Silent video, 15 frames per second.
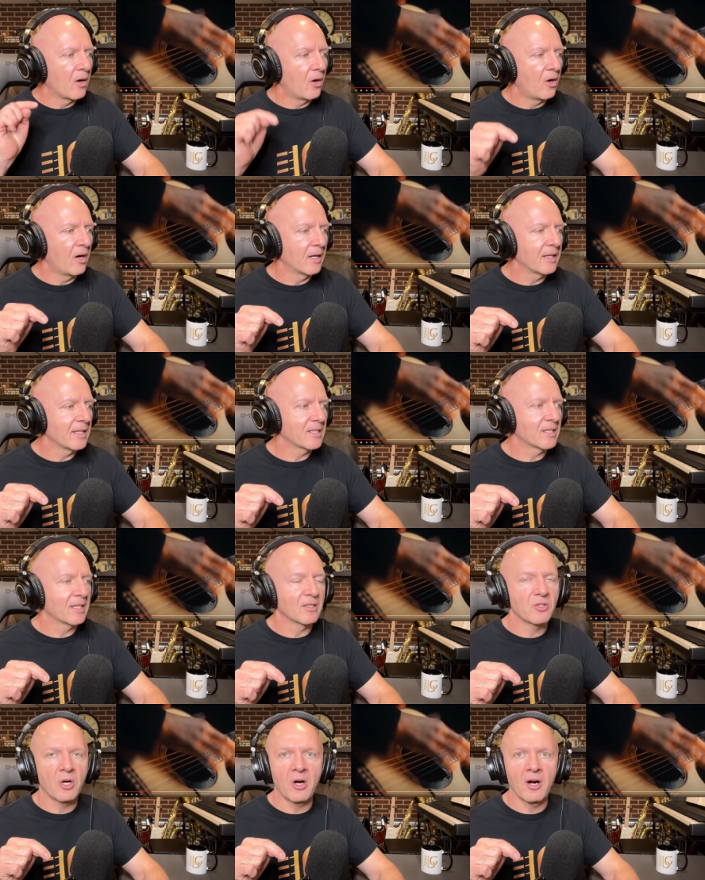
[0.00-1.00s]
on his
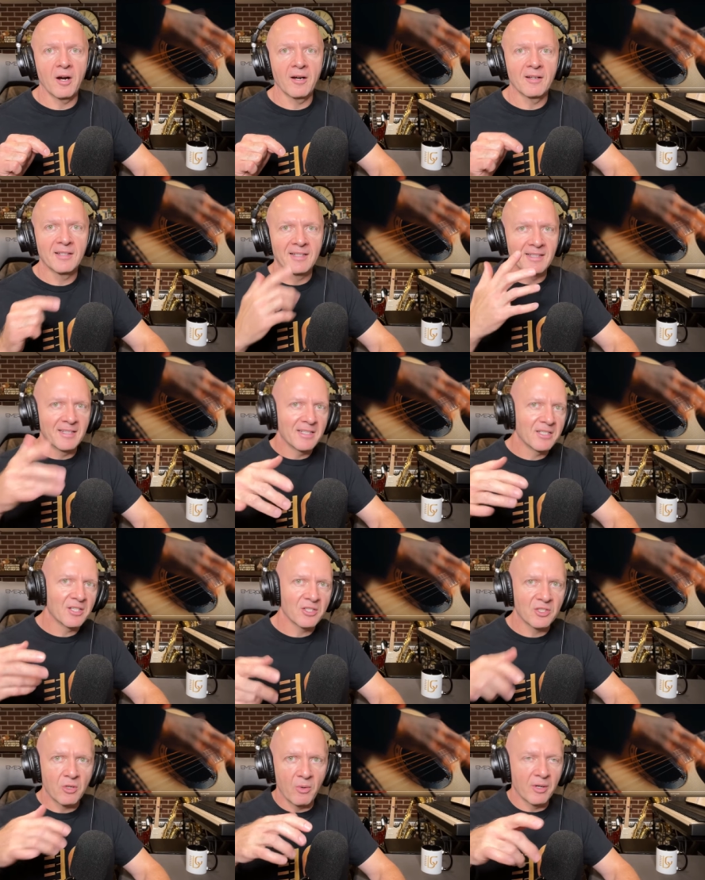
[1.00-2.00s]
guitar and he's
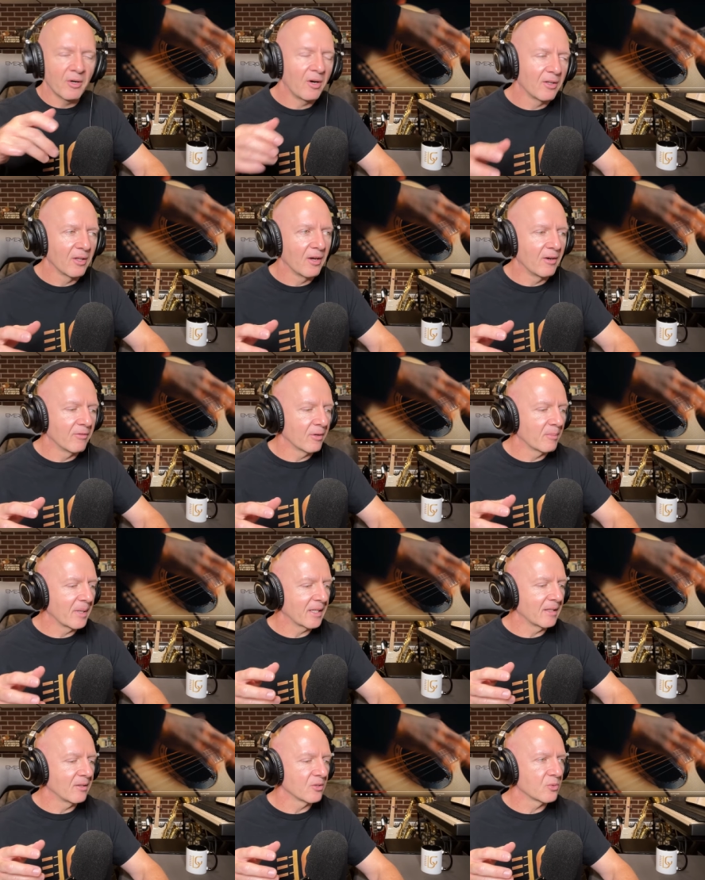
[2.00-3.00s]
just going all over
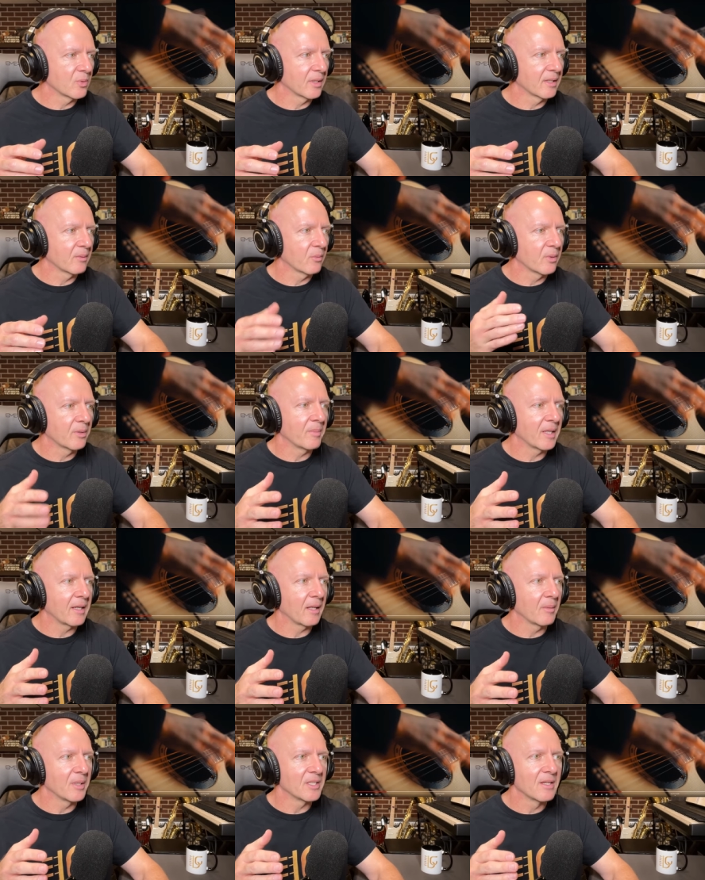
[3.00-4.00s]
making those really
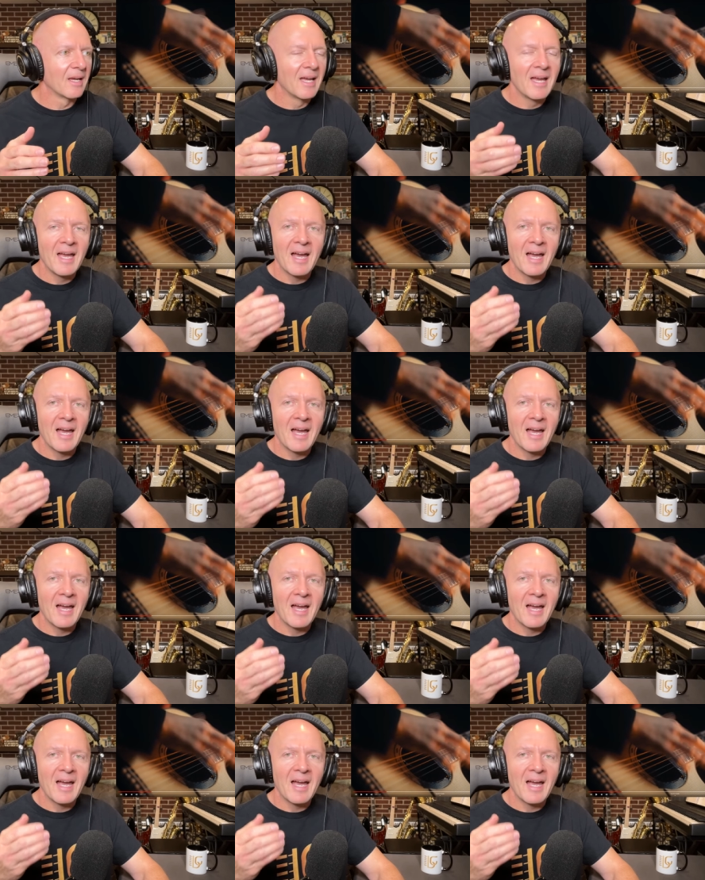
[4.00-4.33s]
rhythmic elements